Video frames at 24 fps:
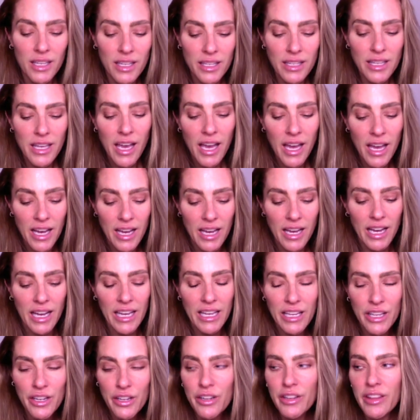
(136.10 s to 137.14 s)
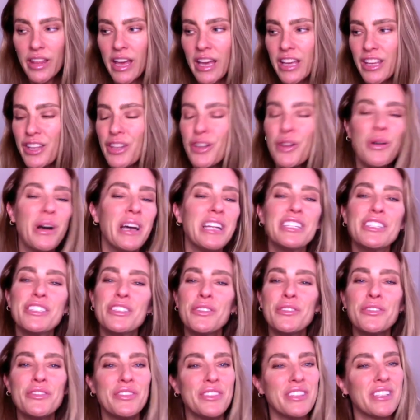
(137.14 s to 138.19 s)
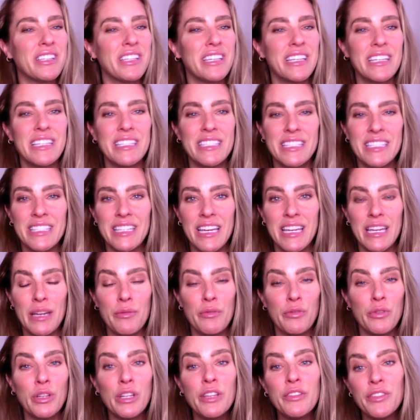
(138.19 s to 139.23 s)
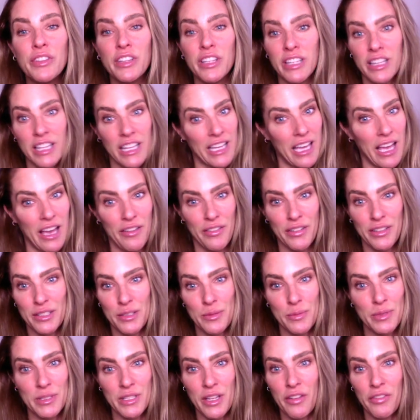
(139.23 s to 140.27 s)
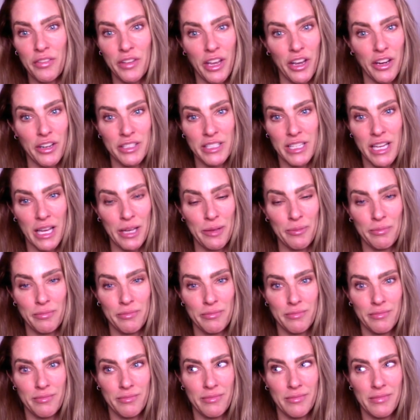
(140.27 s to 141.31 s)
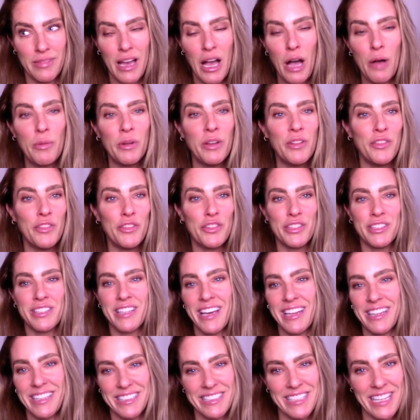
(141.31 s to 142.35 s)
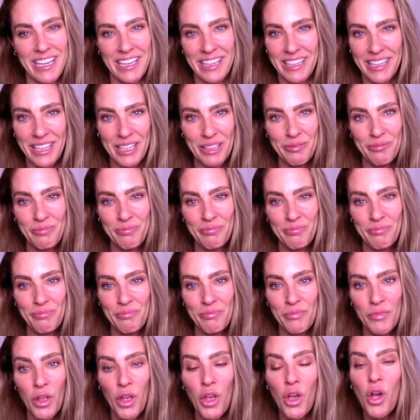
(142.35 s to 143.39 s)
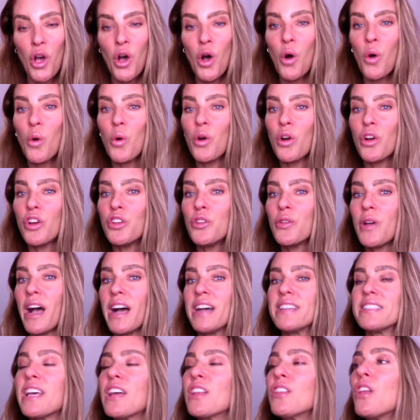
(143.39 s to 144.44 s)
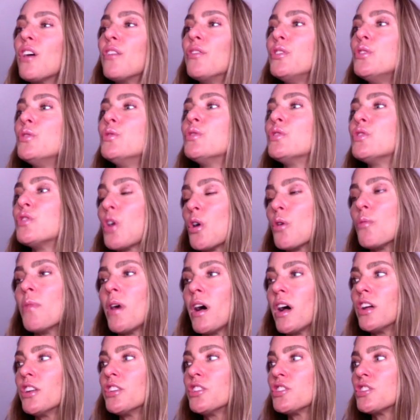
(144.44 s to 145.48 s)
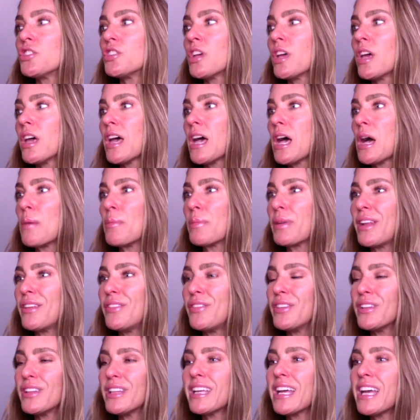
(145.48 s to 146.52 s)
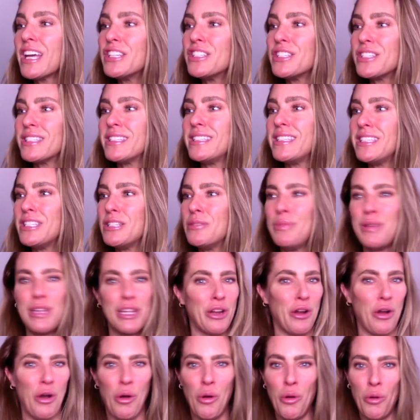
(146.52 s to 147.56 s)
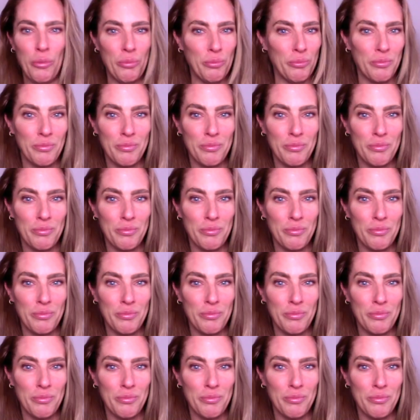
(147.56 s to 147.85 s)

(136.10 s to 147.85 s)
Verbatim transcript: Yeah, I hear that. You know, I just don't feel like it tonight. I'm really feeling like having some self care time. How many of you just got anxiety? Or, you guys, I love you so much, but I feel like I just need to be at home.